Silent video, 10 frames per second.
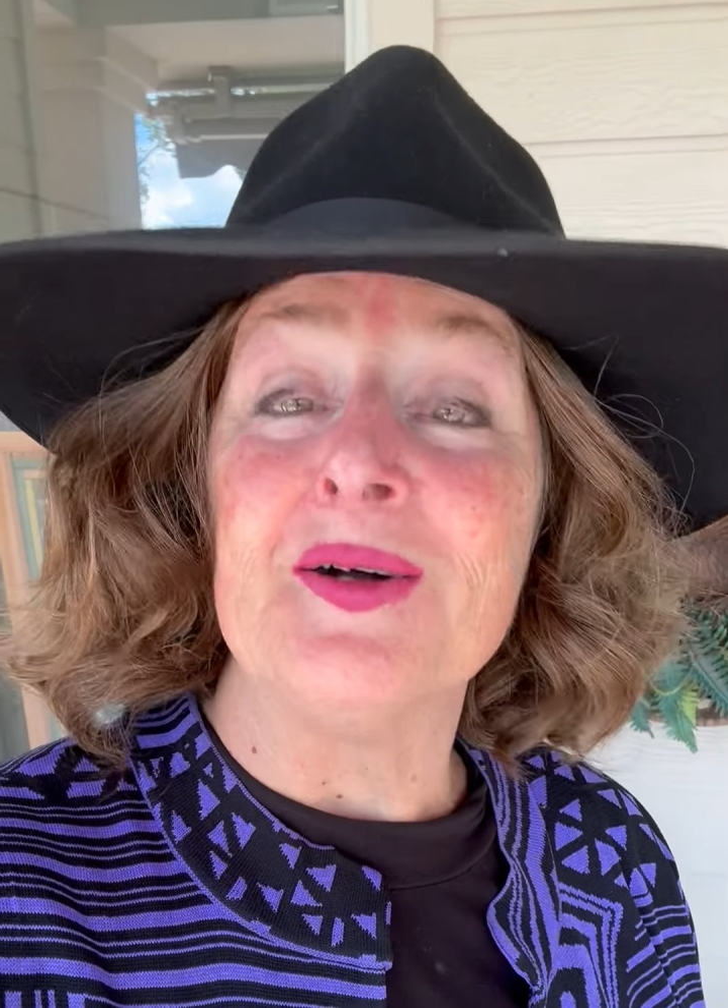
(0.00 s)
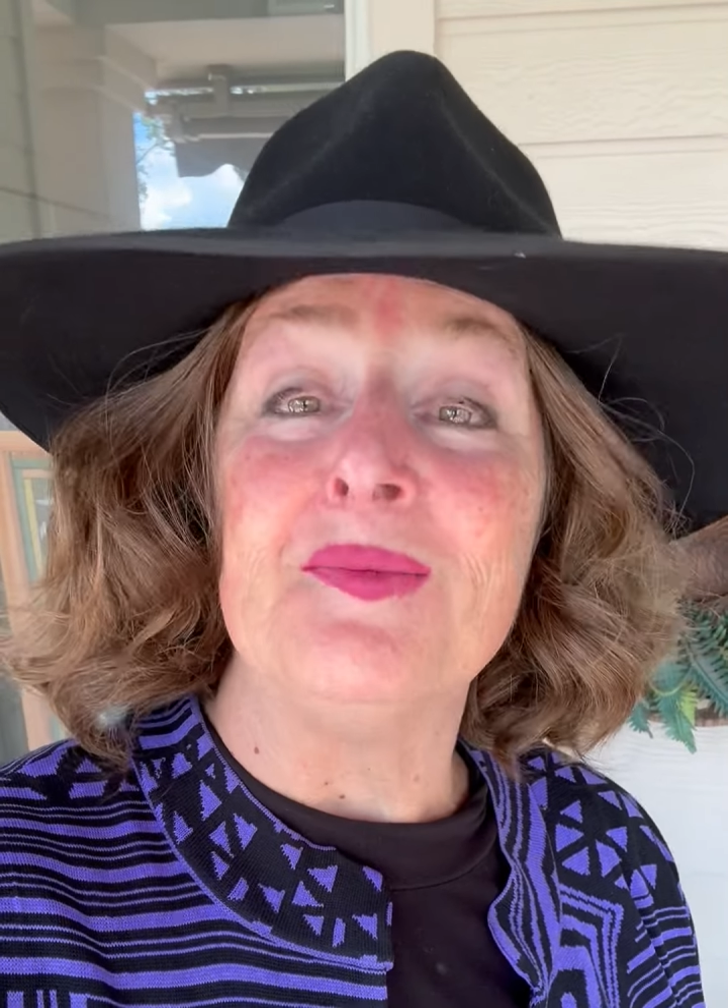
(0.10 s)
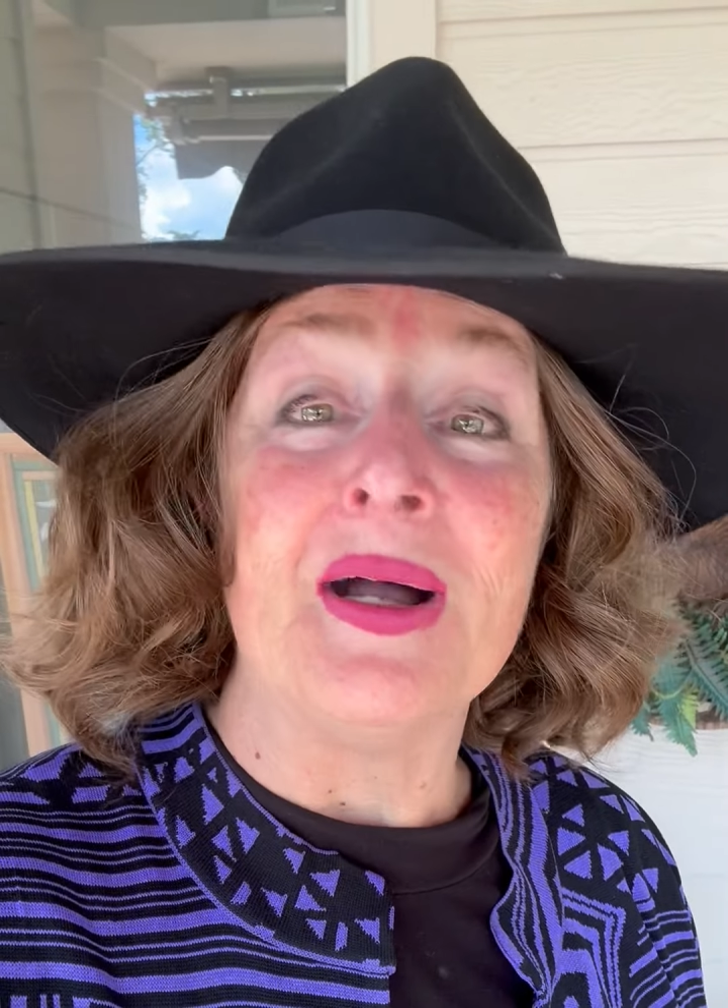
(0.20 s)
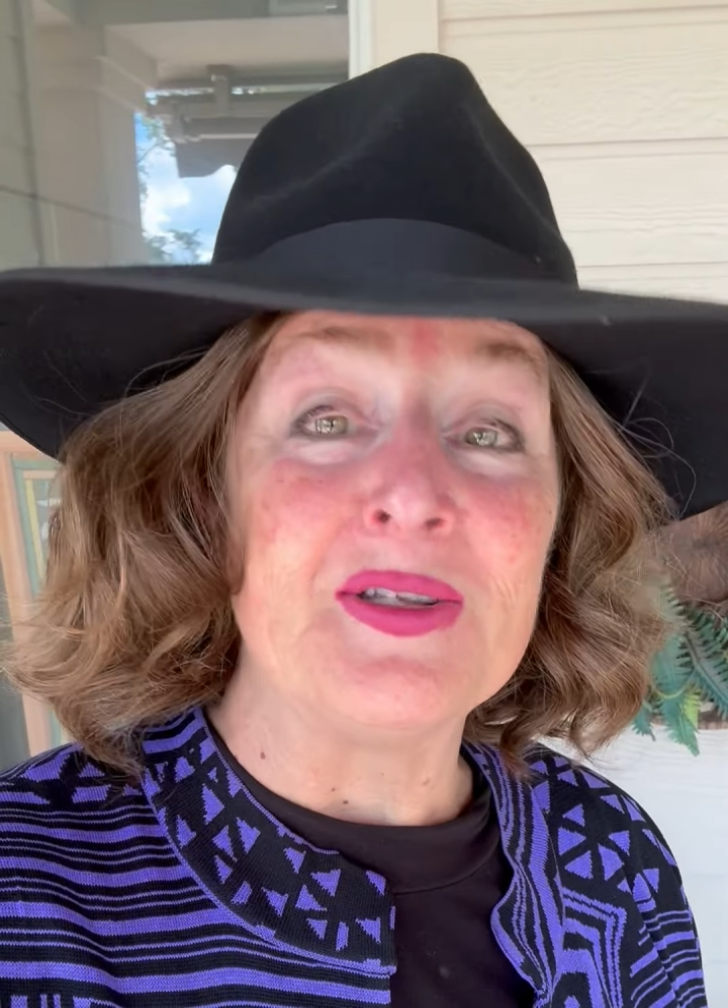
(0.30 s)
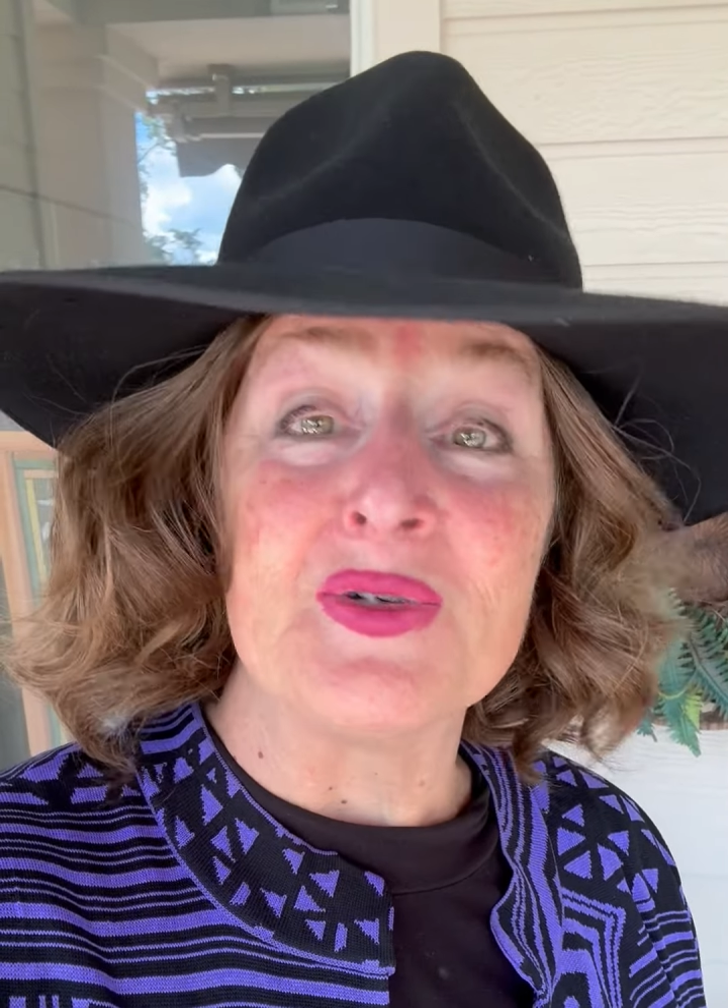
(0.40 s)

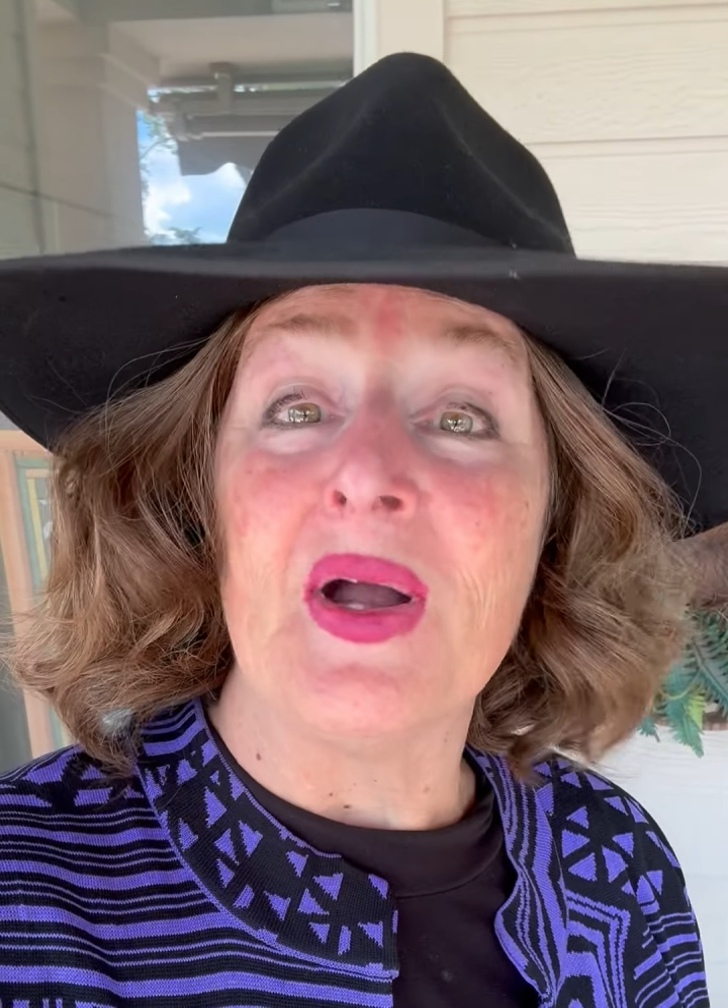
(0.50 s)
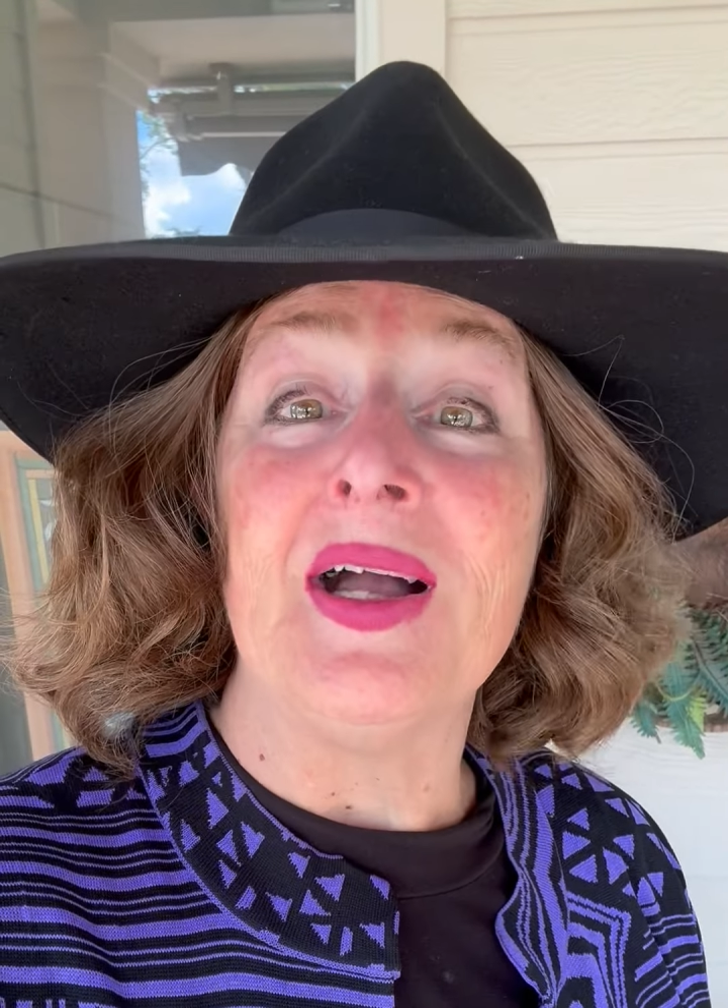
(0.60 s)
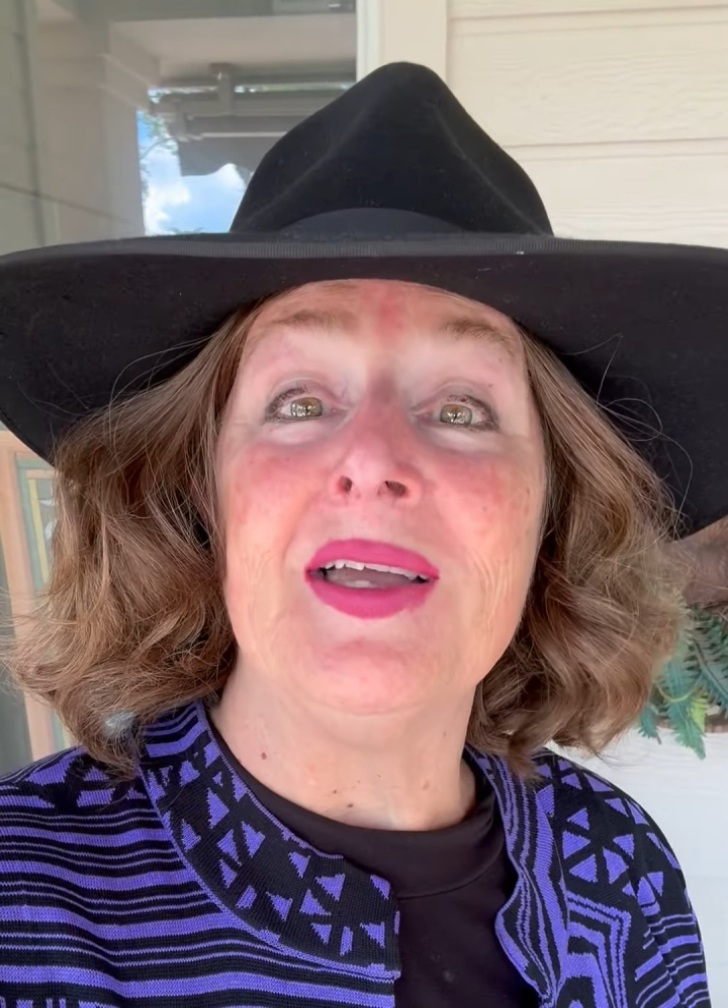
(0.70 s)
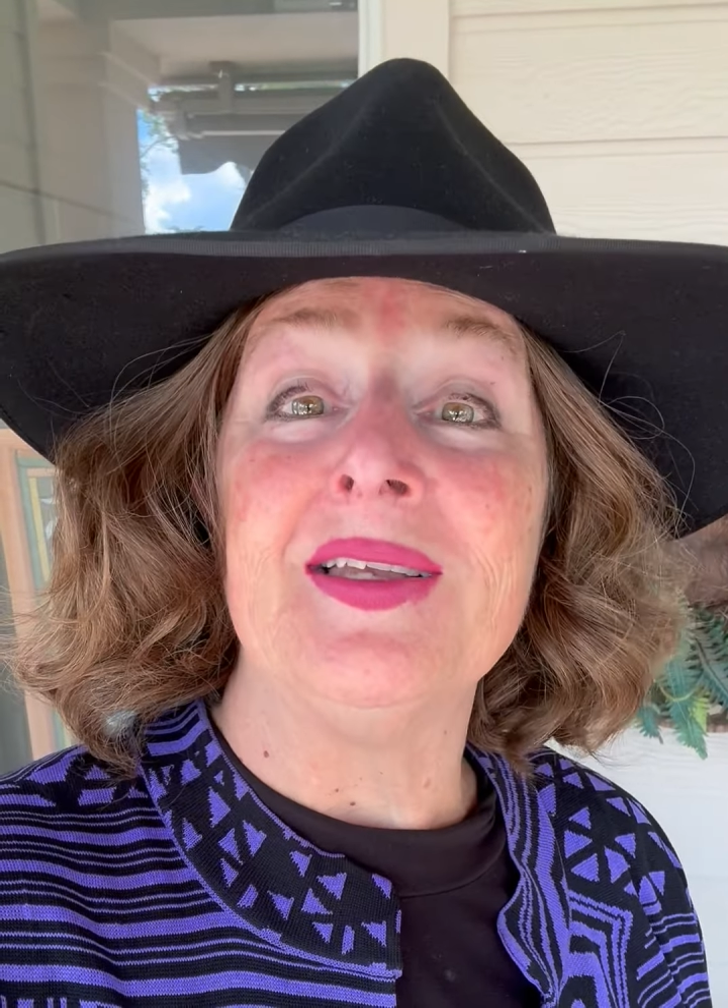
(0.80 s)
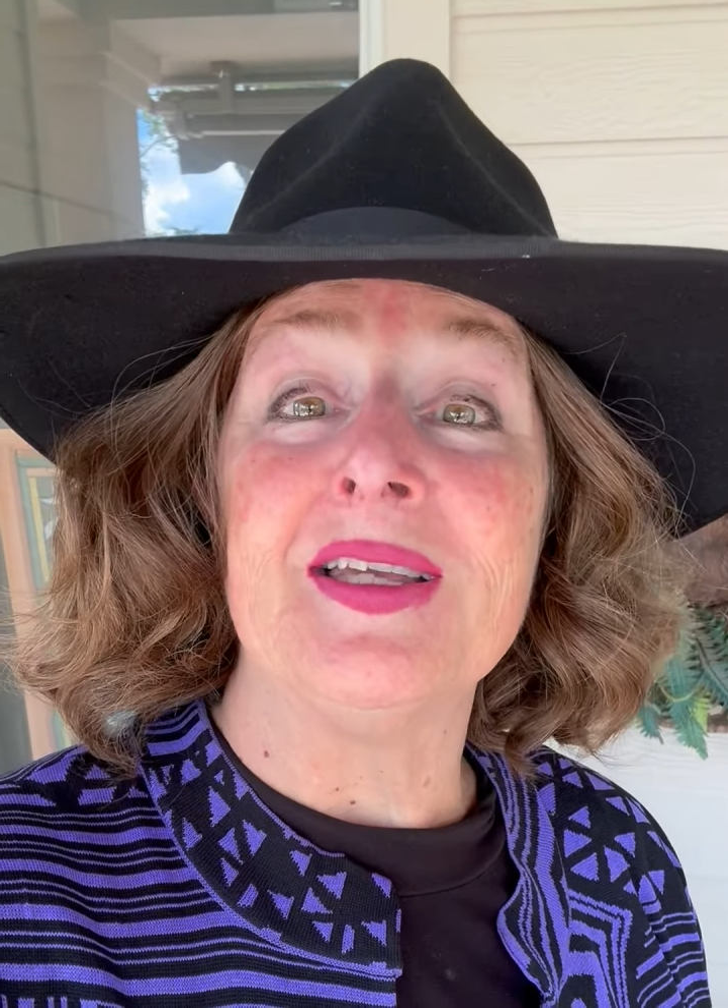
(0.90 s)
by trying